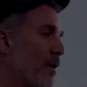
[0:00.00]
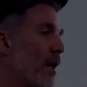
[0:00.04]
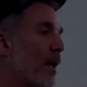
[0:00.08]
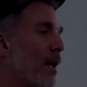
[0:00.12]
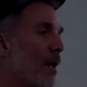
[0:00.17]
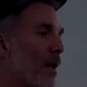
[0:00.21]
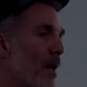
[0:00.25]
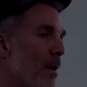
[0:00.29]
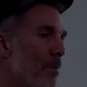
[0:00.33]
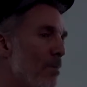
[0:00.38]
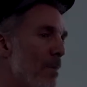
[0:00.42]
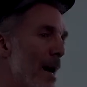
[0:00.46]
is going to
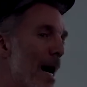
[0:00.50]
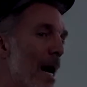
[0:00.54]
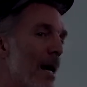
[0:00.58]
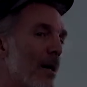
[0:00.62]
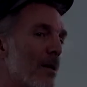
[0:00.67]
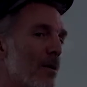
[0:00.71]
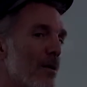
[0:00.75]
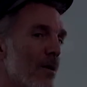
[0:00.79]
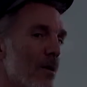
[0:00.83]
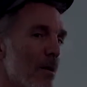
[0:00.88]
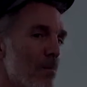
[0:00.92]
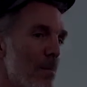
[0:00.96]
come
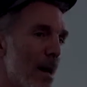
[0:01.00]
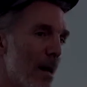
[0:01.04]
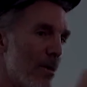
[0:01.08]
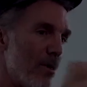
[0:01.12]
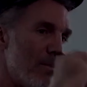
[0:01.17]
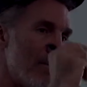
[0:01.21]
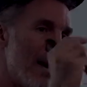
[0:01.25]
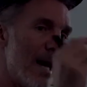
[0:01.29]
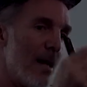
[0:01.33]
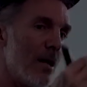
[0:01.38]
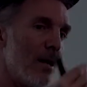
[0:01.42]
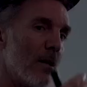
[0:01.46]
back to the
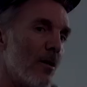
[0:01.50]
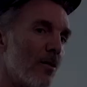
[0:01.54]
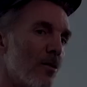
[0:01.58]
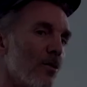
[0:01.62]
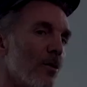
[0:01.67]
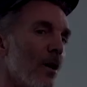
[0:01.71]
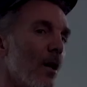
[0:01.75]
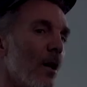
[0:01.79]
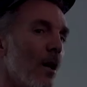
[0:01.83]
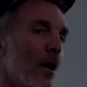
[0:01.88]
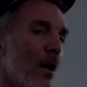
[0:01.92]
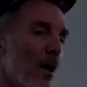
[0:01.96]

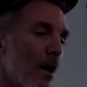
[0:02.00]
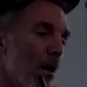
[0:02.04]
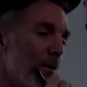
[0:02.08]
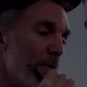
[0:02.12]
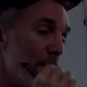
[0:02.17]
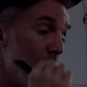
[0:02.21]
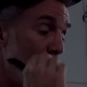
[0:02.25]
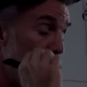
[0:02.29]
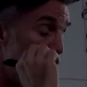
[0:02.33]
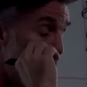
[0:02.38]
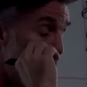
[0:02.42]
mathematics of the